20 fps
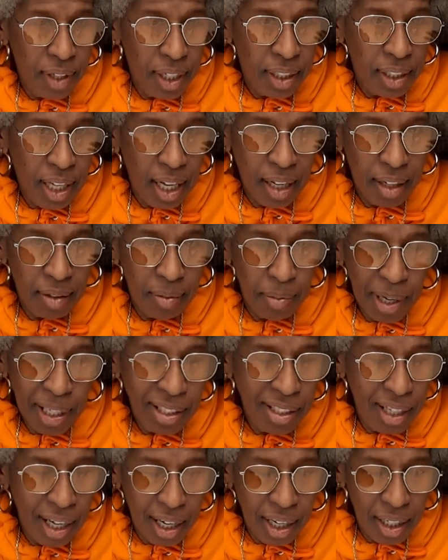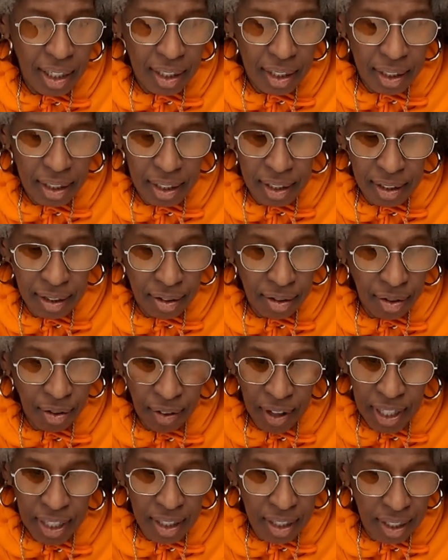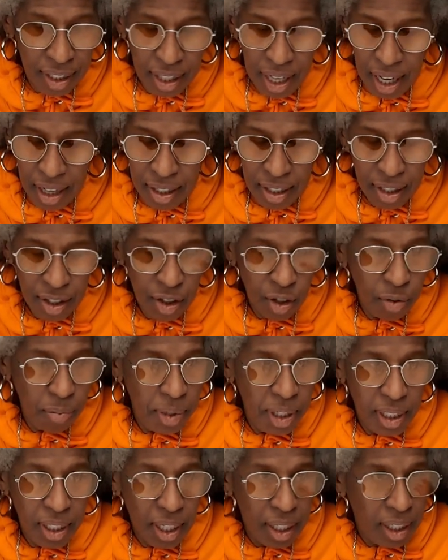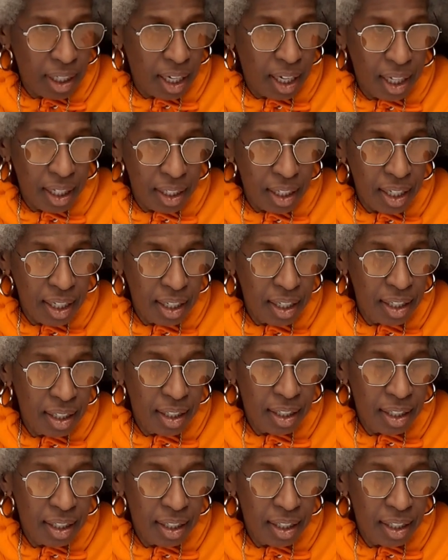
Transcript: like that. My diet is crazy now. There's so much I can't eat.